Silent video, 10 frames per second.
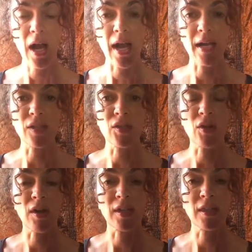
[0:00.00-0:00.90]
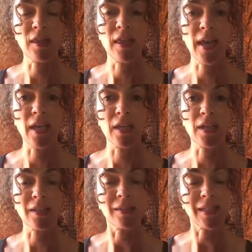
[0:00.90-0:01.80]
I started then
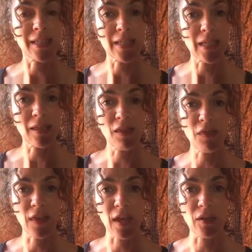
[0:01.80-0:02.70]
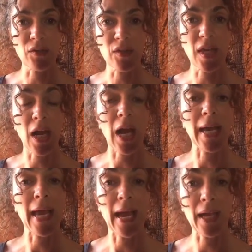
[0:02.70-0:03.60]
listing the things that I
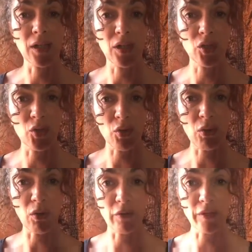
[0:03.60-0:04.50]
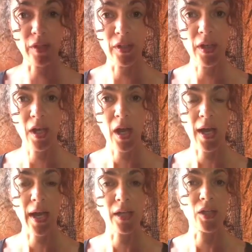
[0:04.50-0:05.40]
had control over. I
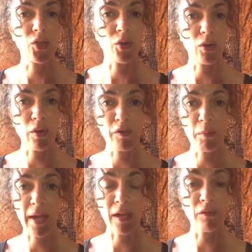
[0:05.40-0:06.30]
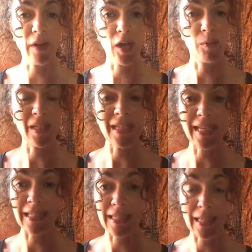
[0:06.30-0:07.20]
had control over my environment
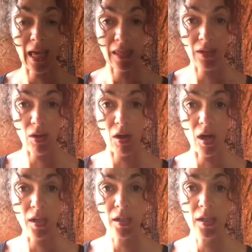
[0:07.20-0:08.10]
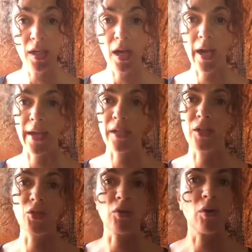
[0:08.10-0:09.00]
inside the car. I had
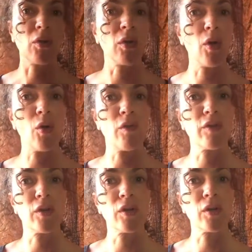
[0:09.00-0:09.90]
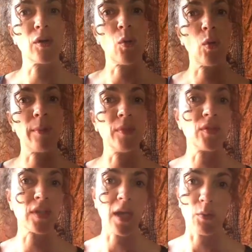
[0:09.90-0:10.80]
control over what
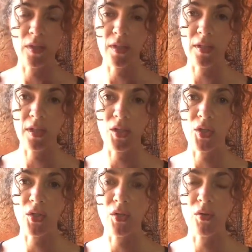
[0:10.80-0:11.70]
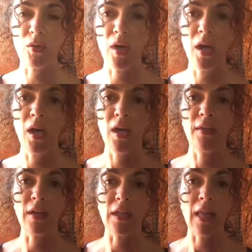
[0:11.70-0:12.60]
music I was listening to,
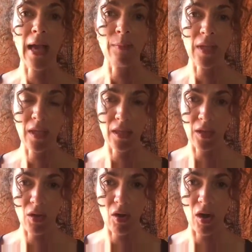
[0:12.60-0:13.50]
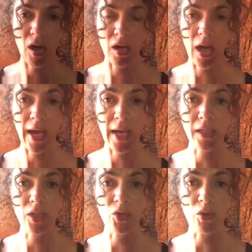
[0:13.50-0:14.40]
the climate in the car. I had
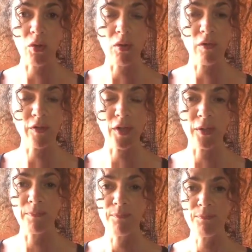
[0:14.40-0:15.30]
control over